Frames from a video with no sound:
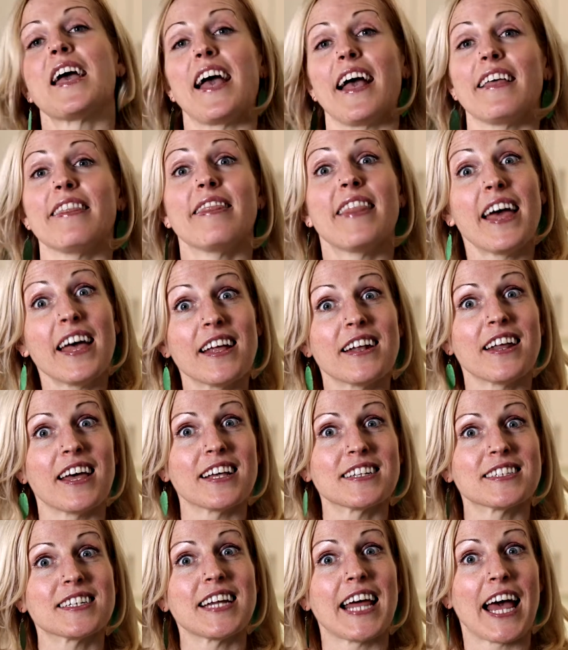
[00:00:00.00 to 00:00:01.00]
And then
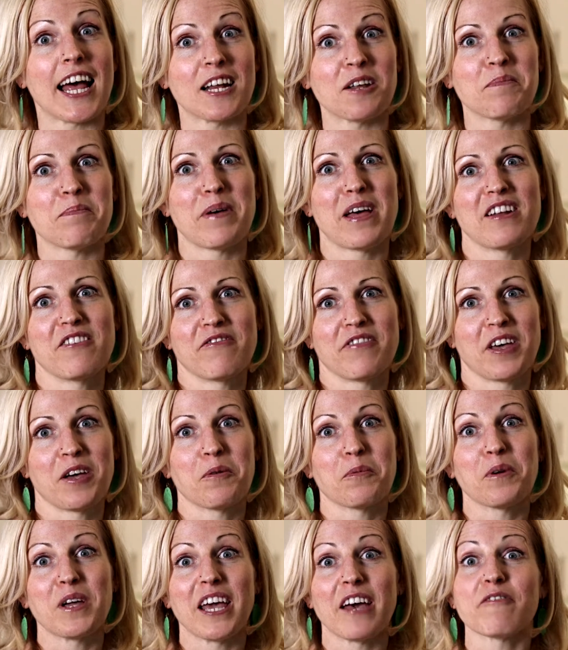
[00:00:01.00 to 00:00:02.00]
as an added benefit,
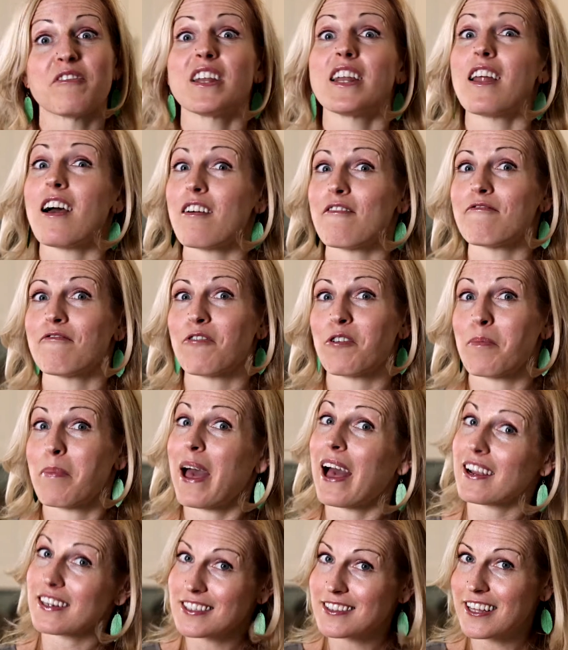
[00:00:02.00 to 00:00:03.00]
we have enough for
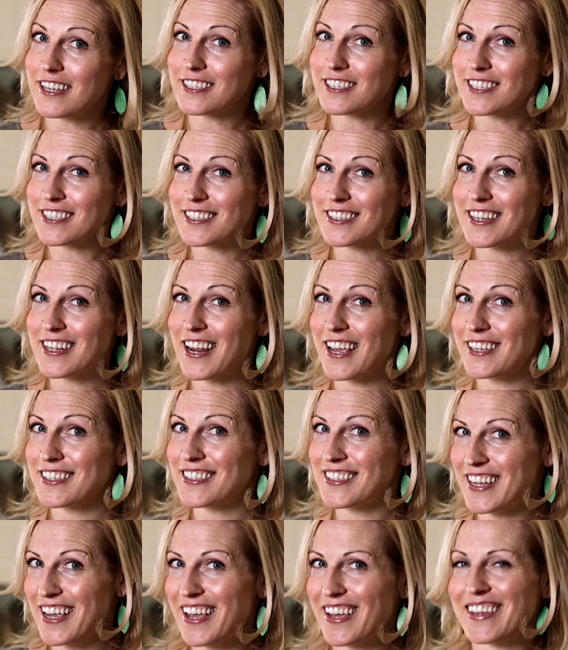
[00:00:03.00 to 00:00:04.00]
packed lunches the next
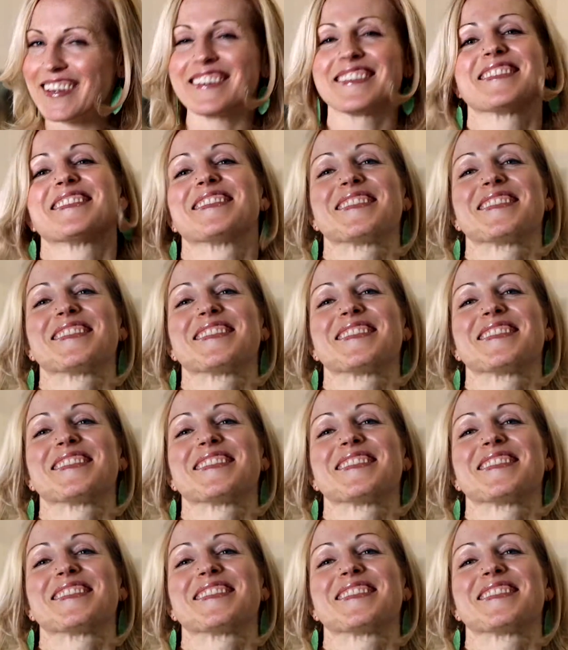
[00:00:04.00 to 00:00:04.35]
day.